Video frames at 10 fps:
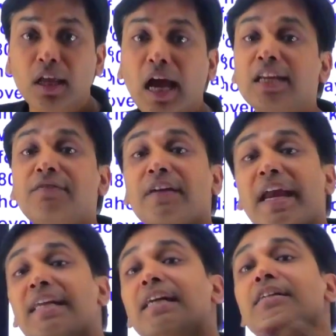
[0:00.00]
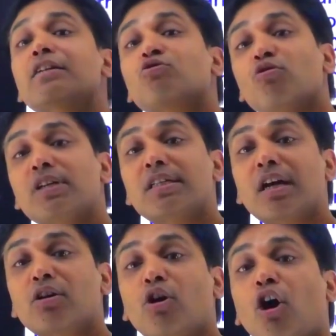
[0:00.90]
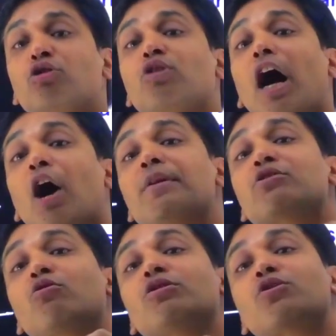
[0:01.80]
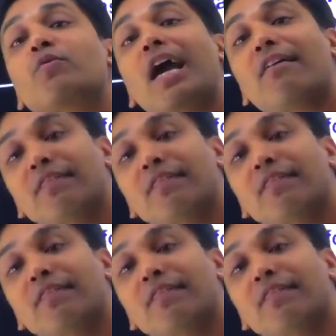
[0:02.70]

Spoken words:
And if 800 soldiers are gone, so how many soldiers we have?